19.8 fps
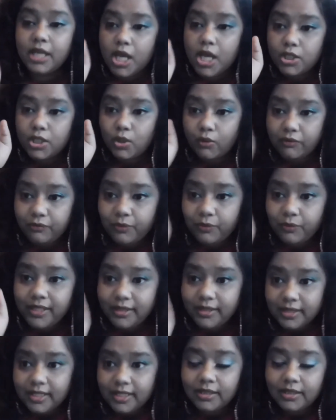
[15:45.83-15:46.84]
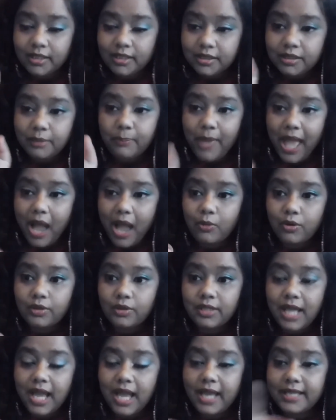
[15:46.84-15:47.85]
So if we think that the power
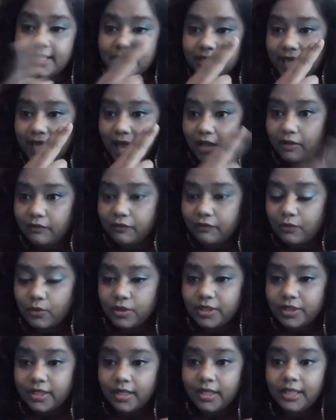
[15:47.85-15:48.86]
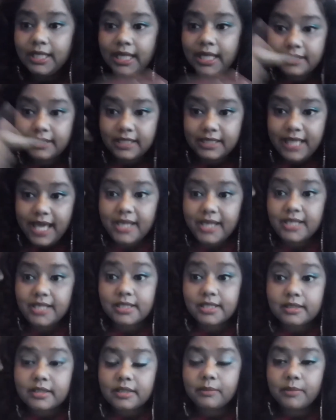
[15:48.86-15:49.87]
lies in California, then that is
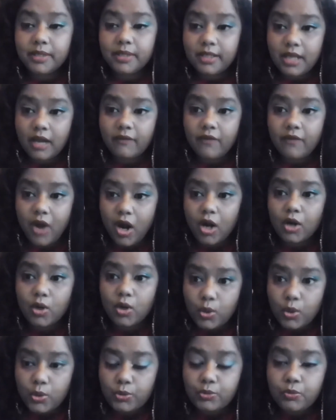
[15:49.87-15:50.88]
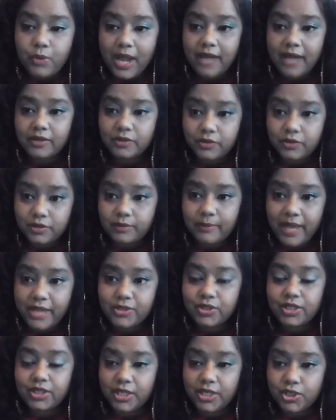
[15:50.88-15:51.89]
the limit of our own radical
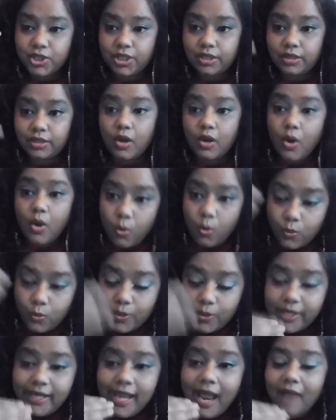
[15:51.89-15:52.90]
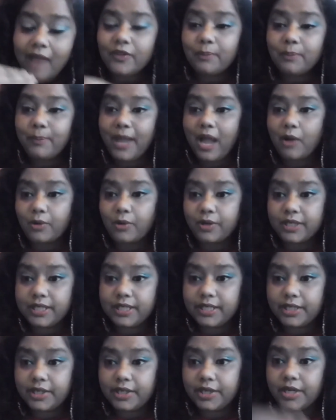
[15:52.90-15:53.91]
imagination. We have the power
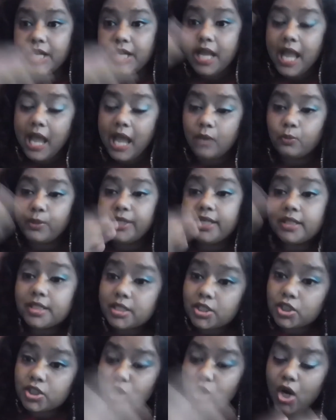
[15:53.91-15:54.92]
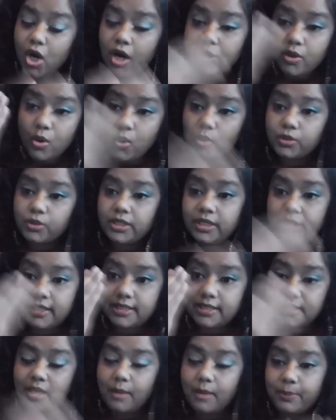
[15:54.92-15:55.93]
here, and we need to start holding
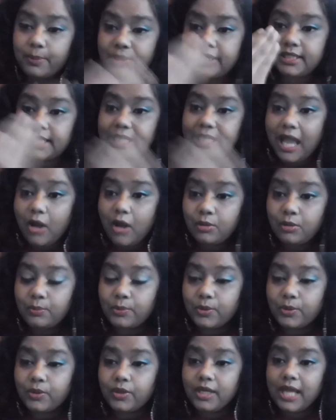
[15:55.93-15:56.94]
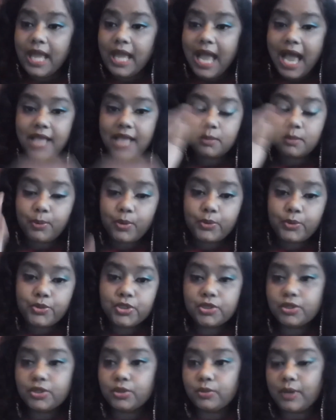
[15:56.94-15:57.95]
these companies accountable as
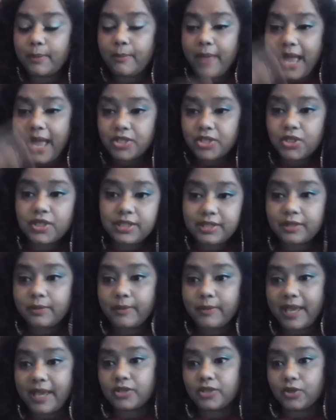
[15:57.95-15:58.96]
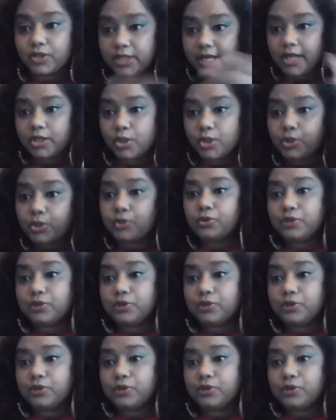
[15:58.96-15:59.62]
opposed to imagining them as our techno